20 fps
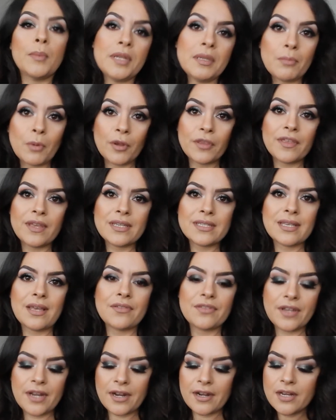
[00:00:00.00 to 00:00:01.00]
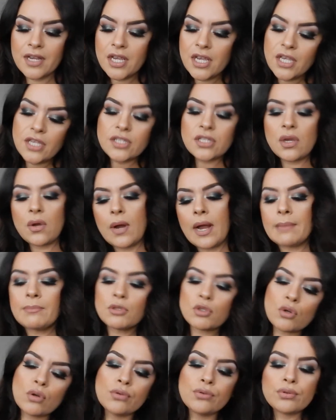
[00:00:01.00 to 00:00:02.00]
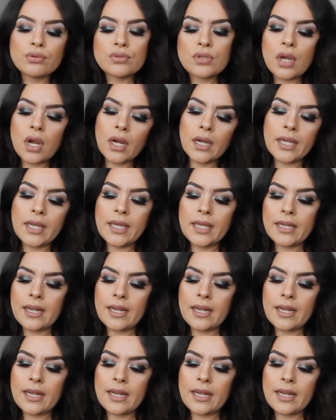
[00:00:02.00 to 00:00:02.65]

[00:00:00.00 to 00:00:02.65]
many more things out there. So I'm strolling through Target